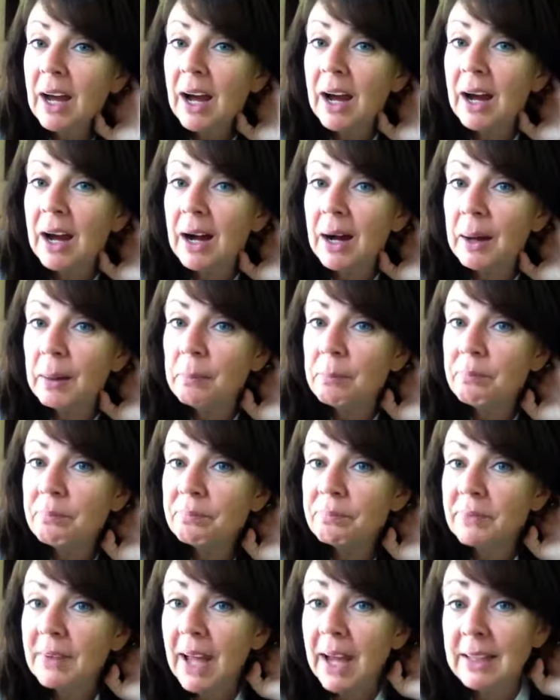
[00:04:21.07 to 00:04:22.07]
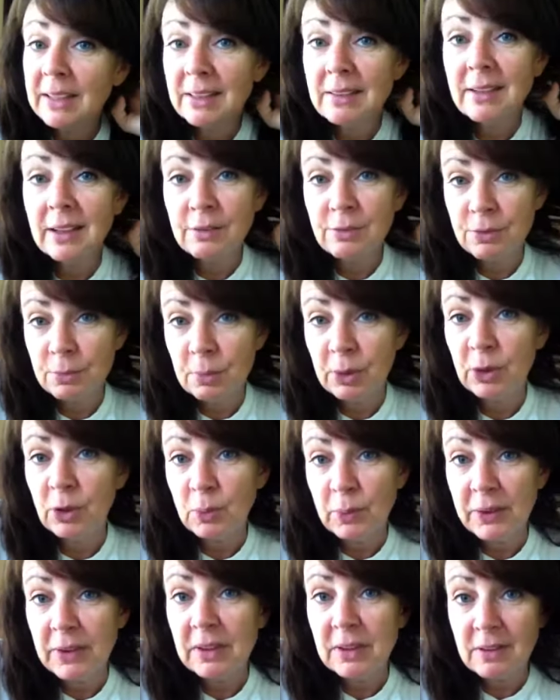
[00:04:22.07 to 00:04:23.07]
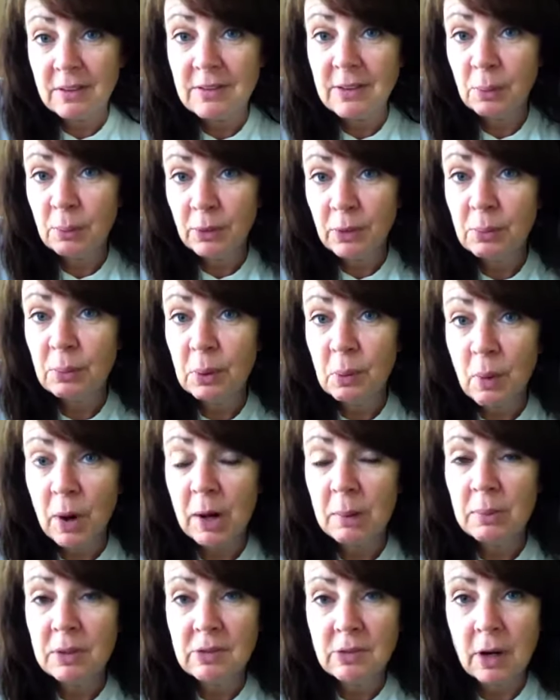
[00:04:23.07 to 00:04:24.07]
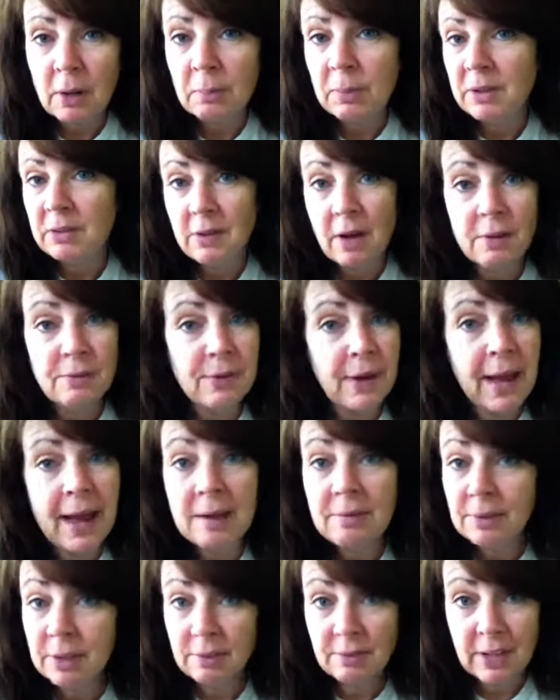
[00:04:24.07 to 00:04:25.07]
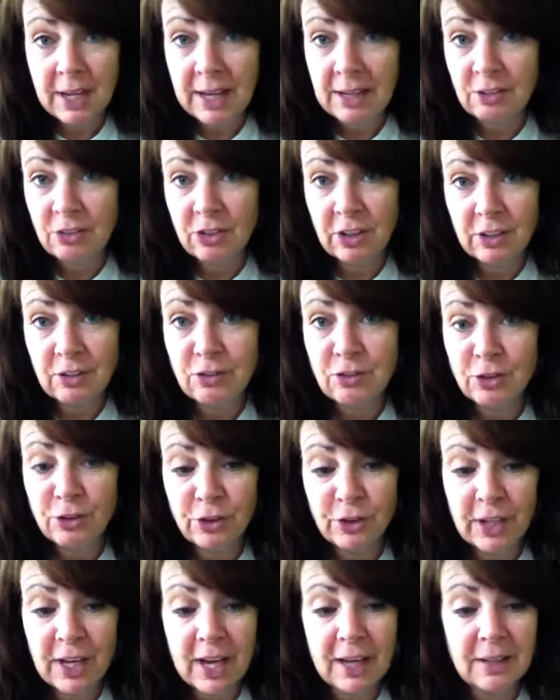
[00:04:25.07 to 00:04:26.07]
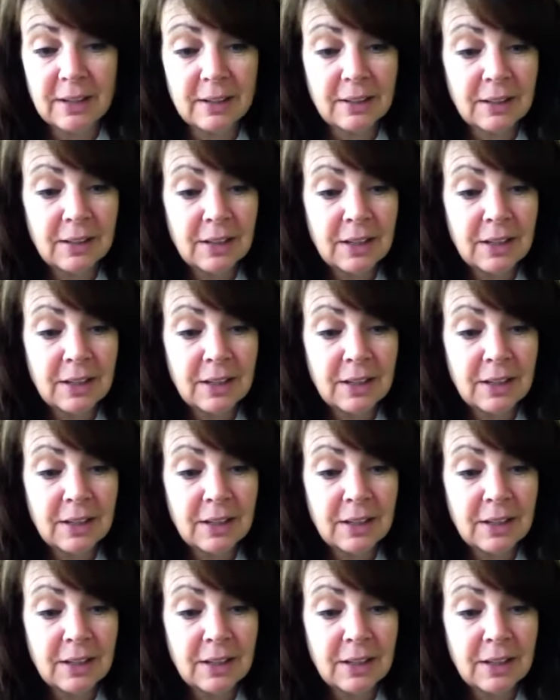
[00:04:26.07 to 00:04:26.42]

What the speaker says: I need to get familiar with it and see what the requirements are myself. I haven't even had a chance to look at it.